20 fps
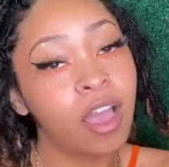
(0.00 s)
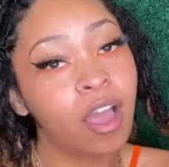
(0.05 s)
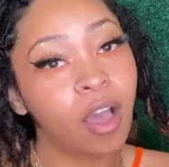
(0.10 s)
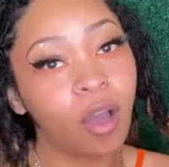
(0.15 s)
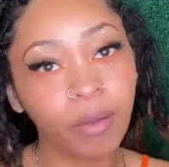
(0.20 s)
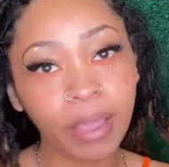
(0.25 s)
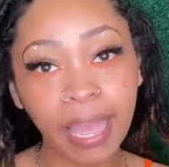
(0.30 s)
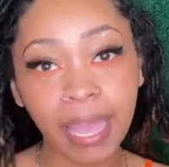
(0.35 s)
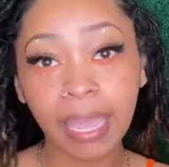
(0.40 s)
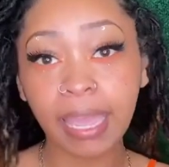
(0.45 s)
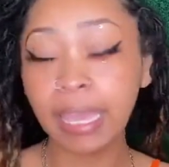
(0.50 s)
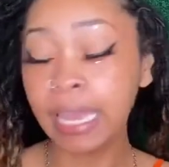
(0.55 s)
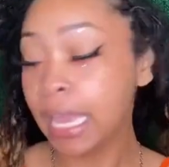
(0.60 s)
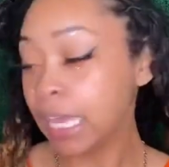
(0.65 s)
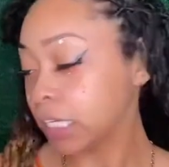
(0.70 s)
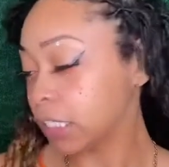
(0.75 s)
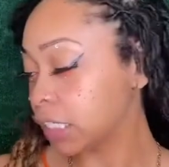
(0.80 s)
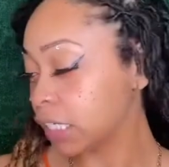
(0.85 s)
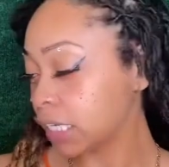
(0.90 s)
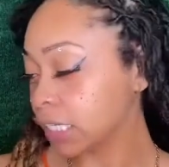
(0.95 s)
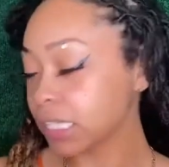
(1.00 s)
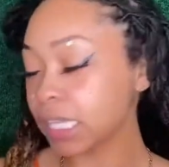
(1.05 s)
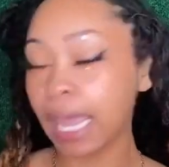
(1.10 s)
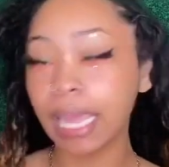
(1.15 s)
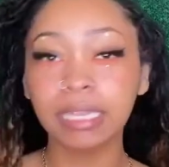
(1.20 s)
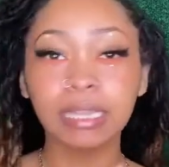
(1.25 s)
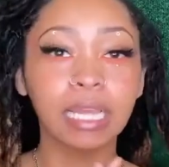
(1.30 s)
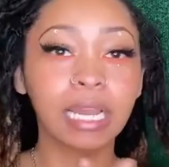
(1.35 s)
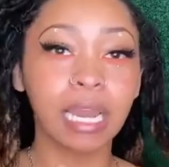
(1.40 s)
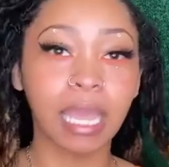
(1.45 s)
Okay, just
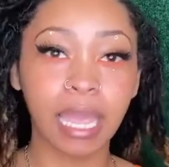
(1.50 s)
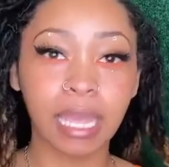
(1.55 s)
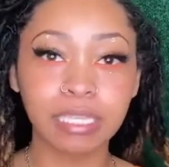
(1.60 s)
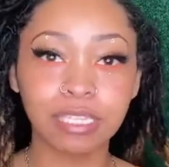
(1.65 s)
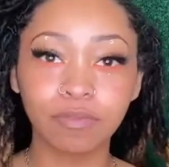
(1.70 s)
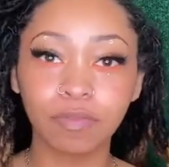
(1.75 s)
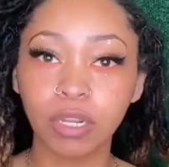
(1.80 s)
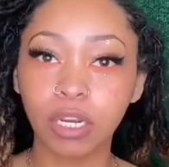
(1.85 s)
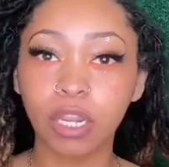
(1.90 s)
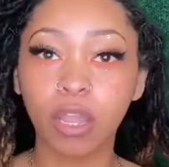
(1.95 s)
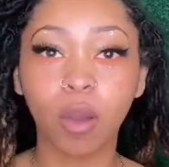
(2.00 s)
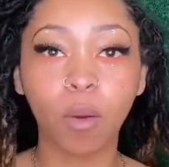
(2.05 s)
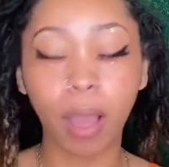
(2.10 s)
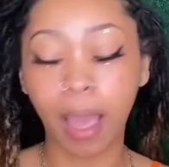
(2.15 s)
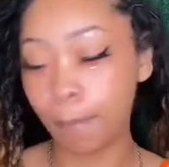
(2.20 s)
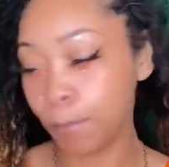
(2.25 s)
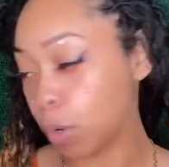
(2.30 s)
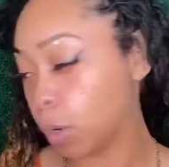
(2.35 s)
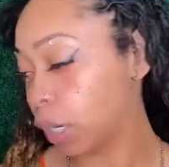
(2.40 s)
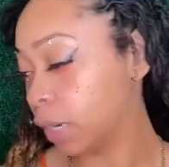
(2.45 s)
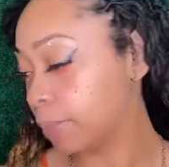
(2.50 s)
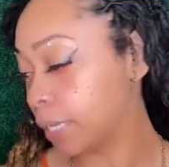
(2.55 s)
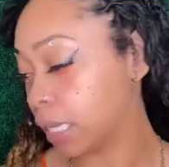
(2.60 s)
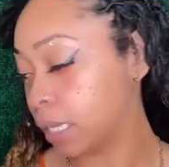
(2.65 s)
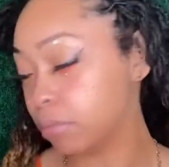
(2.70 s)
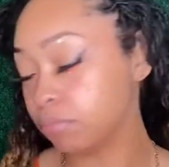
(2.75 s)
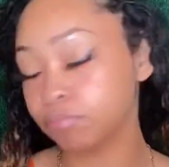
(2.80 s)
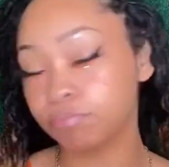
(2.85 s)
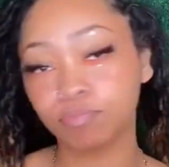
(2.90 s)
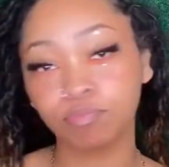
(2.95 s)
like the last video, I'm going to be